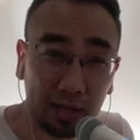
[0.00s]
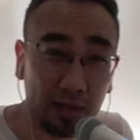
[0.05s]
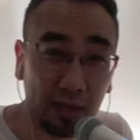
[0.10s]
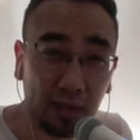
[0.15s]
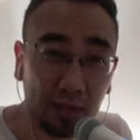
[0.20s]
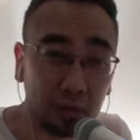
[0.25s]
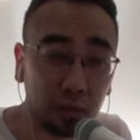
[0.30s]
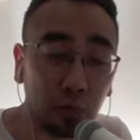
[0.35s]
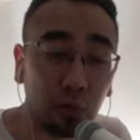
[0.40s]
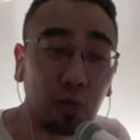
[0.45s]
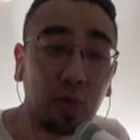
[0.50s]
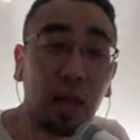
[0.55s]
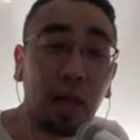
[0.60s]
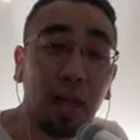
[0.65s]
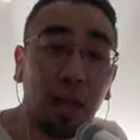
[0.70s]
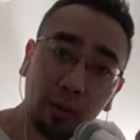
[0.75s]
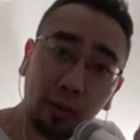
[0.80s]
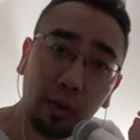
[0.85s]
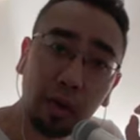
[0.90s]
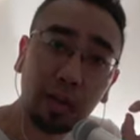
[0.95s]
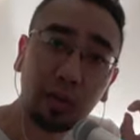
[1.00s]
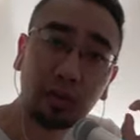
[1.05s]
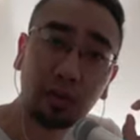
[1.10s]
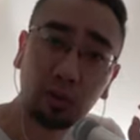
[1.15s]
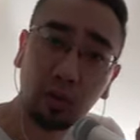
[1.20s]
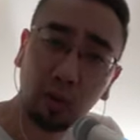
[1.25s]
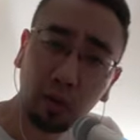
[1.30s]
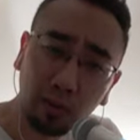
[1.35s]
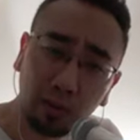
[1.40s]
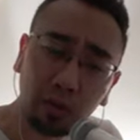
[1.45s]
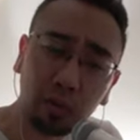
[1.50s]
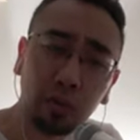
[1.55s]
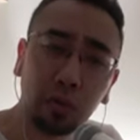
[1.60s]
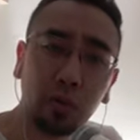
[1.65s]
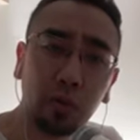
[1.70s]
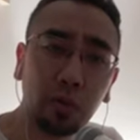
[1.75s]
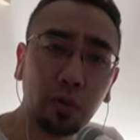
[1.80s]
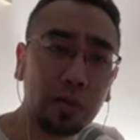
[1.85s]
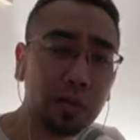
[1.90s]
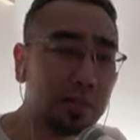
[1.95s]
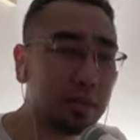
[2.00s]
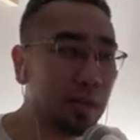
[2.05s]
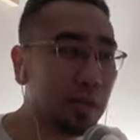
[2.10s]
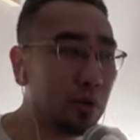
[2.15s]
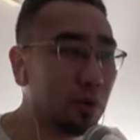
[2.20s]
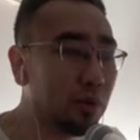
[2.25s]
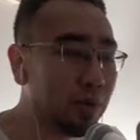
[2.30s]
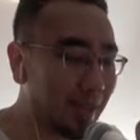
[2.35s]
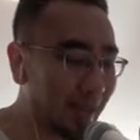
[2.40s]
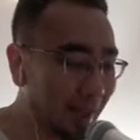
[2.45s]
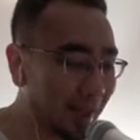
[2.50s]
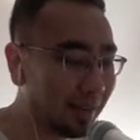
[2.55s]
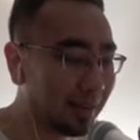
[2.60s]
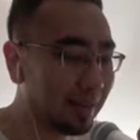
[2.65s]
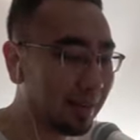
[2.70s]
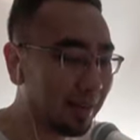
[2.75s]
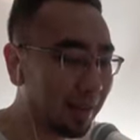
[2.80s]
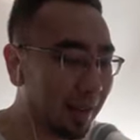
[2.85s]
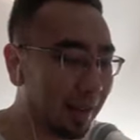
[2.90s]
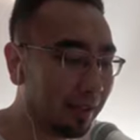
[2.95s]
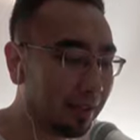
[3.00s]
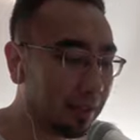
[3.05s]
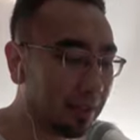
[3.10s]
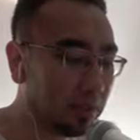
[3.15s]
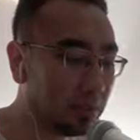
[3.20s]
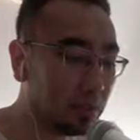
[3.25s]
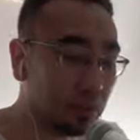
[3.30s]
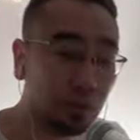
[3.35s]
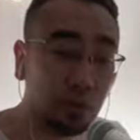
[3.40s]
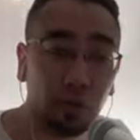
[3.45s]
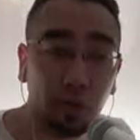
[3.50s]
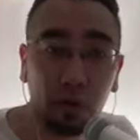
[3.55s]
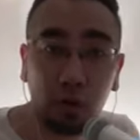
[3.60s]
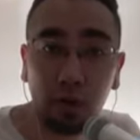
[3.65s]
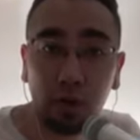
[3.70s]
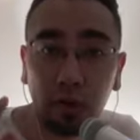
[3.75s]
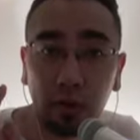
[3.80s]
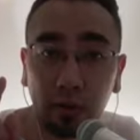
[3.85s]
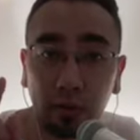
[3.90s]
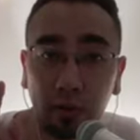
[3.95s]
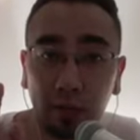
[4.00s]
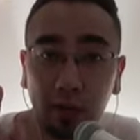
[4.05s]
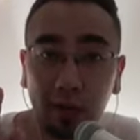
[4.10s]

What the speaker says: think that's cool. What is also cool is that you can connect this to your